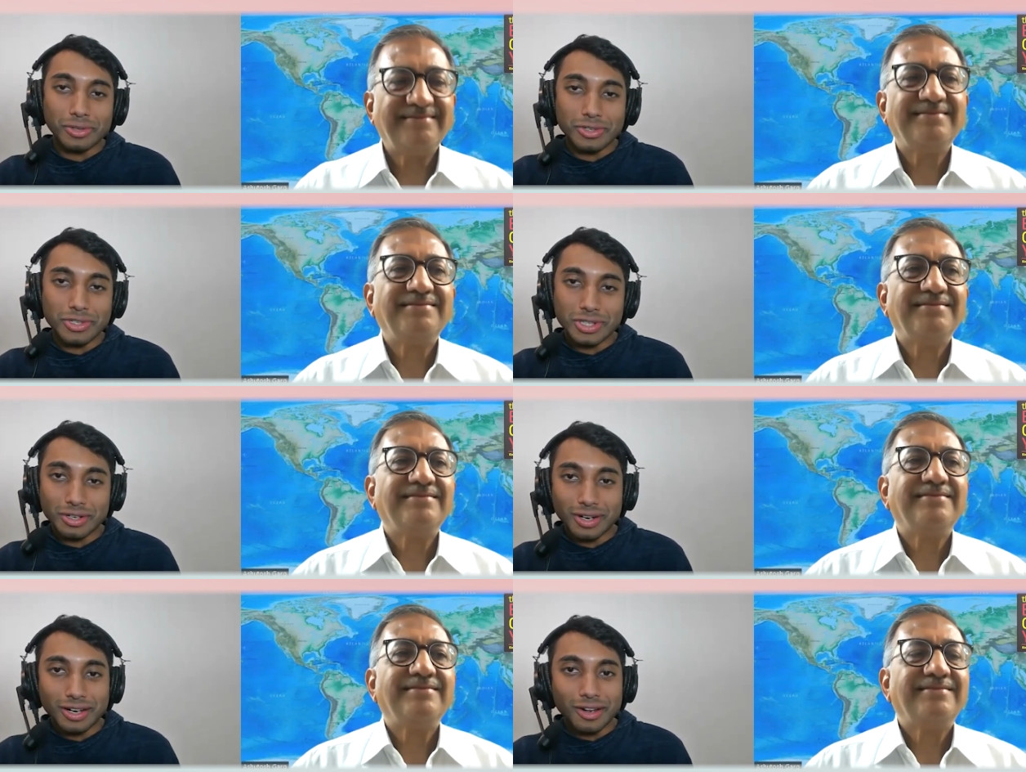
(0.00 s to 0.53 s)
Speaker 1: are
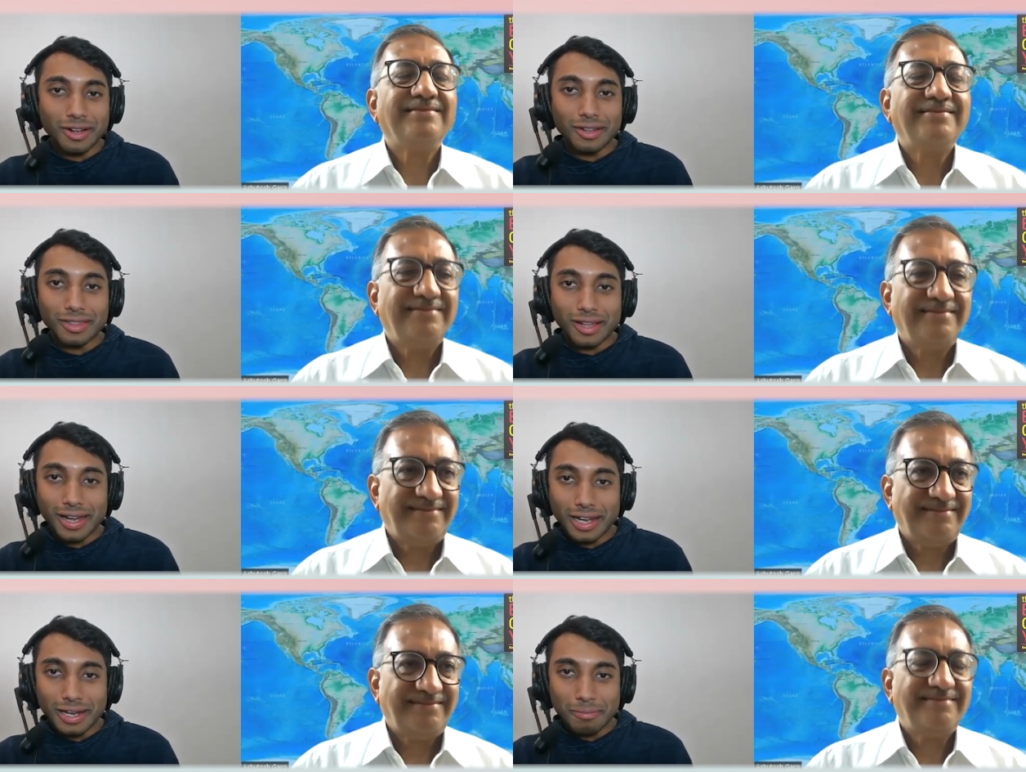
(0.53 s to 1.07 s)
sharing
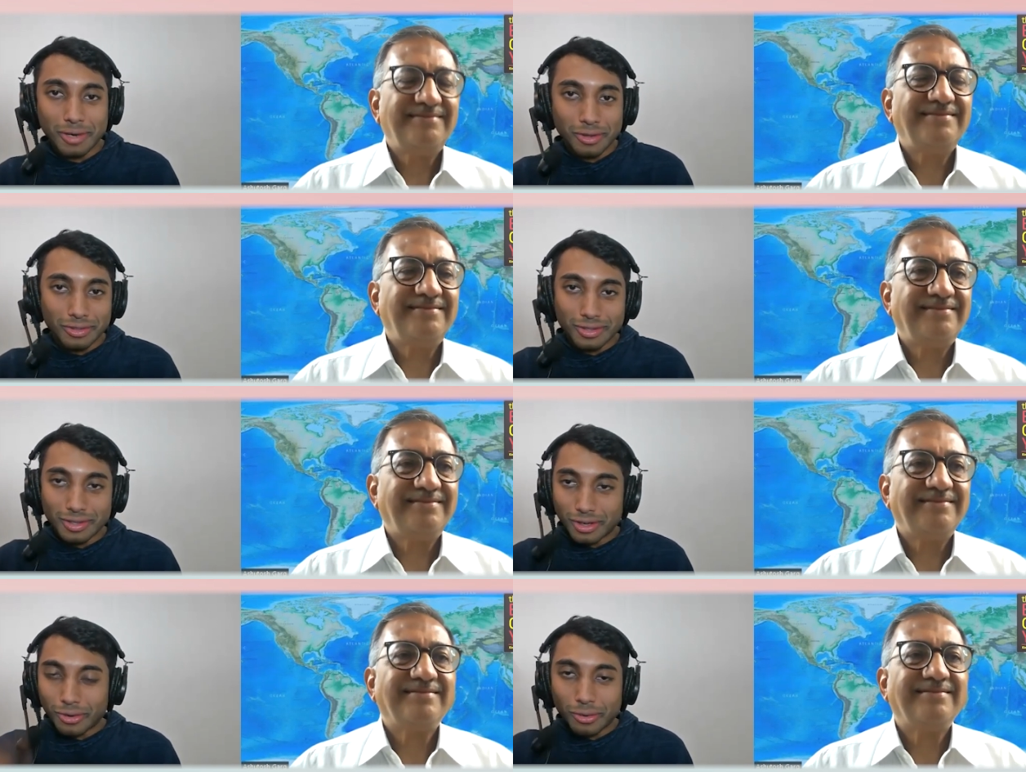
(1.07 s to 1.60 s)
online about
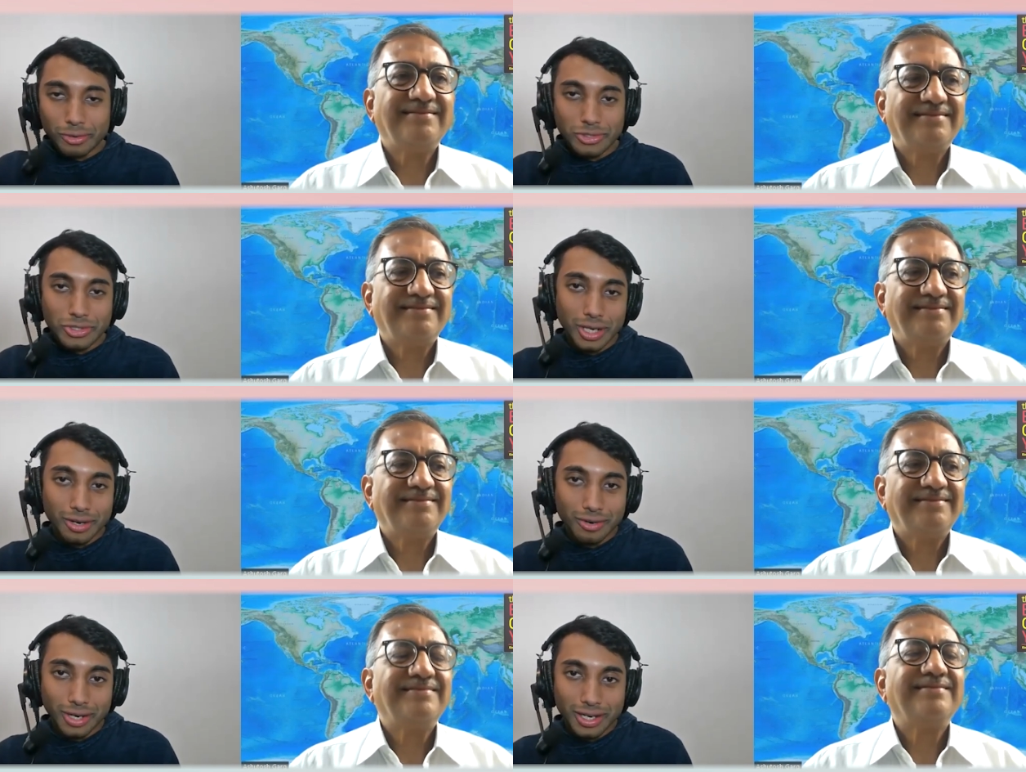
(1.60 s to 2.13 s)
a whole
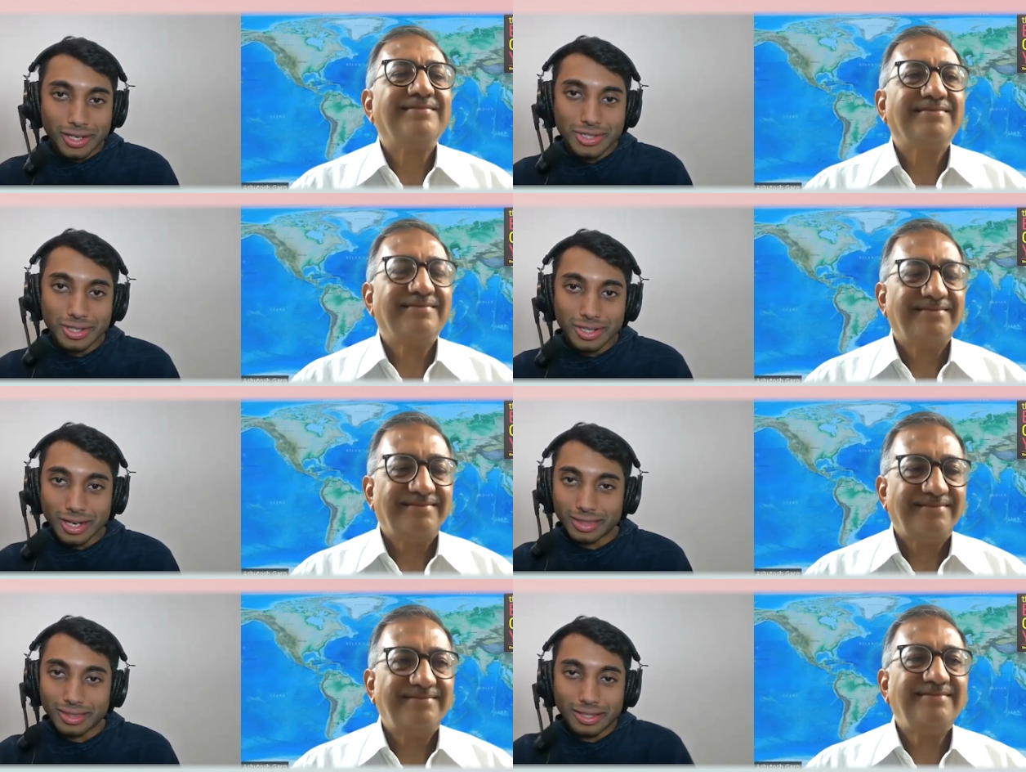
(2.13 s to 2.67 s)

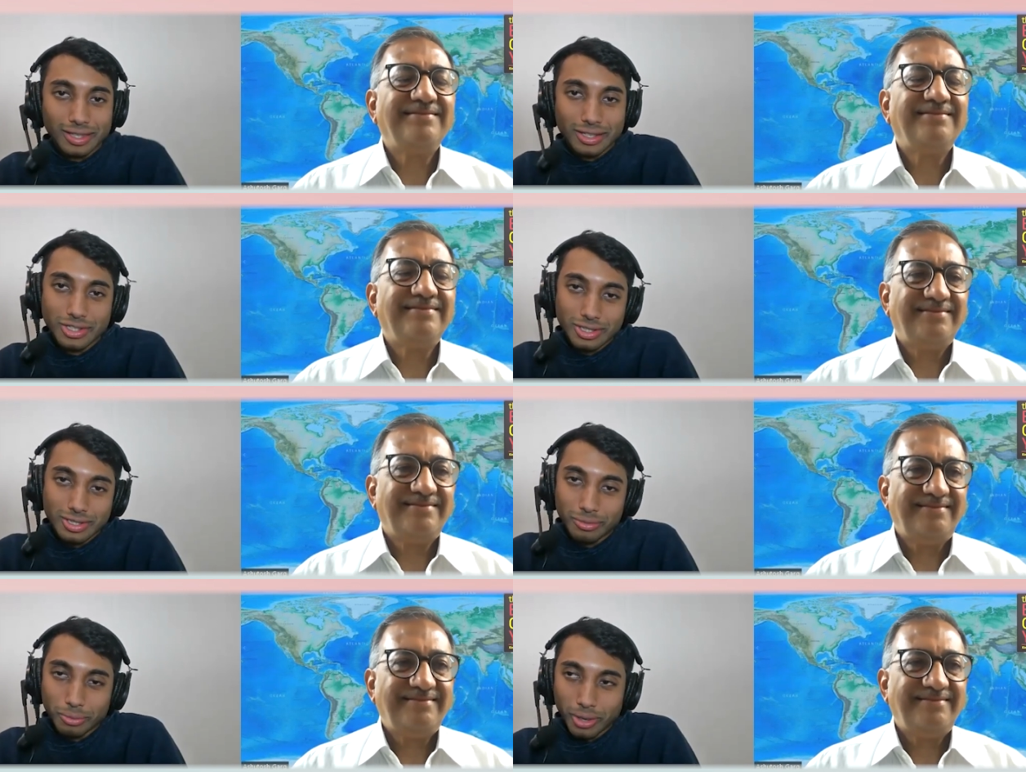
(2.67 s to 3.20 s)
generation. I think that's
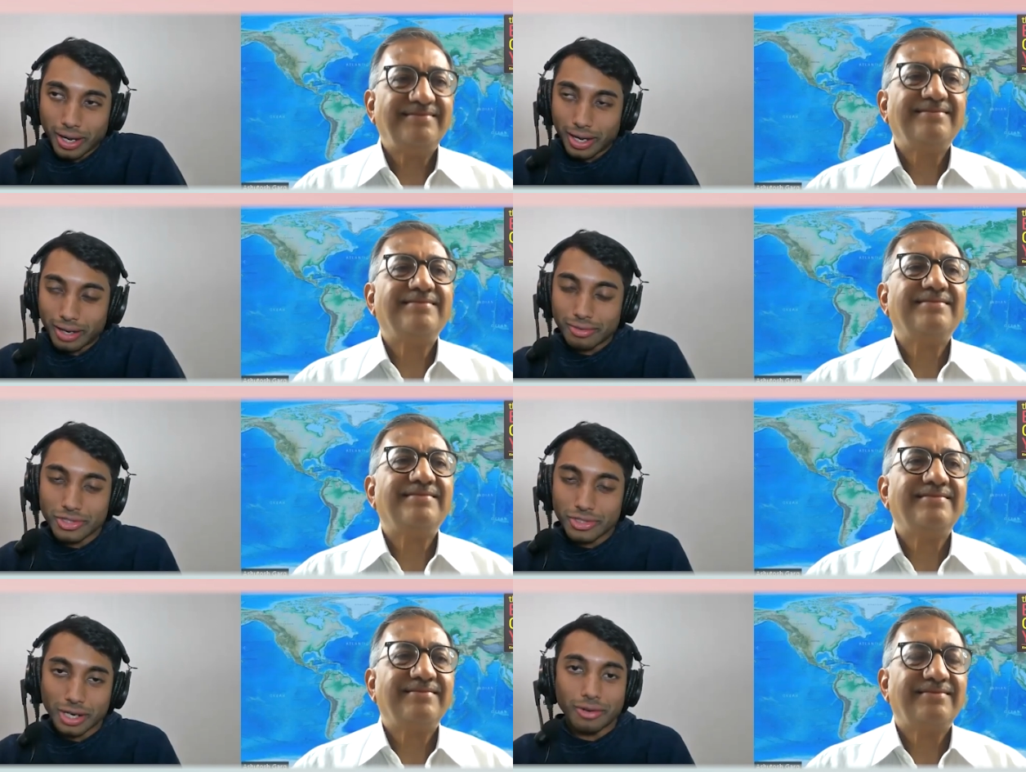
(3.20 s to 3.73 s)
just a
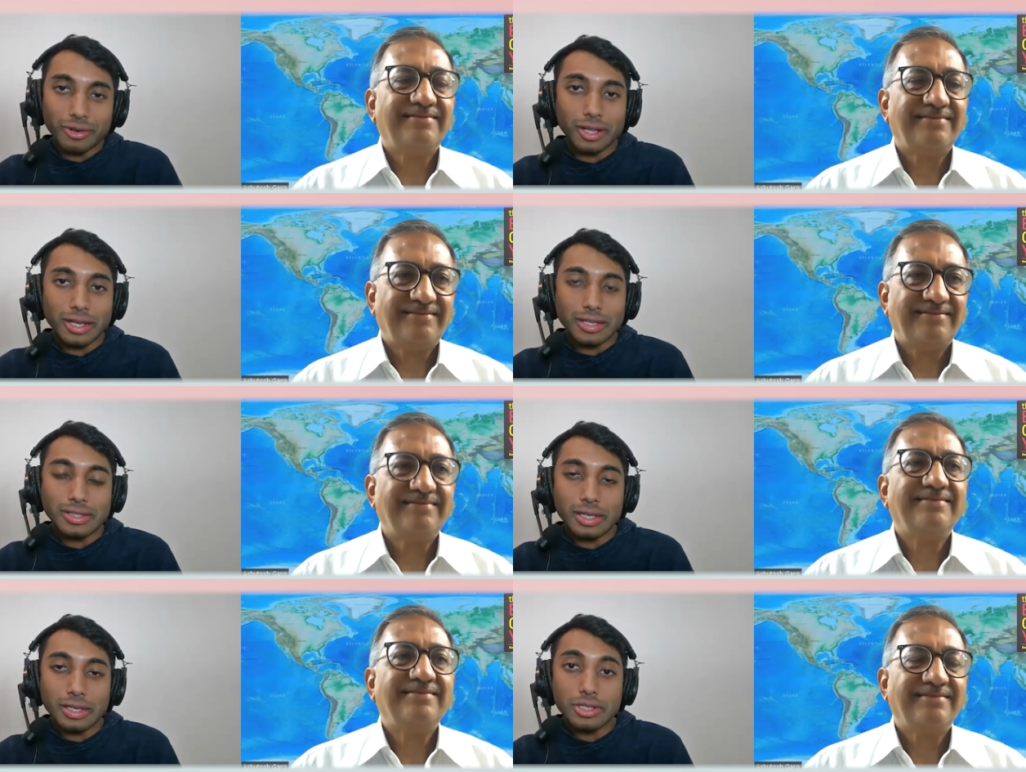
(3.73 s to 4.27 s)
wide
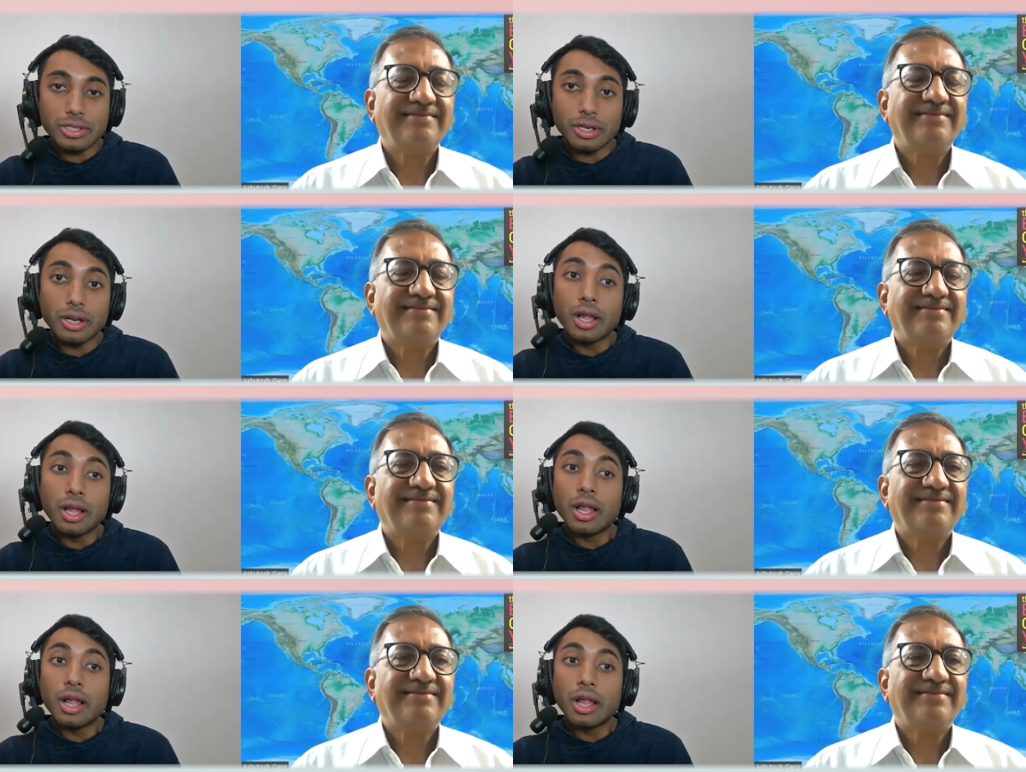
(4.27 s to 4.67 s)
generalization.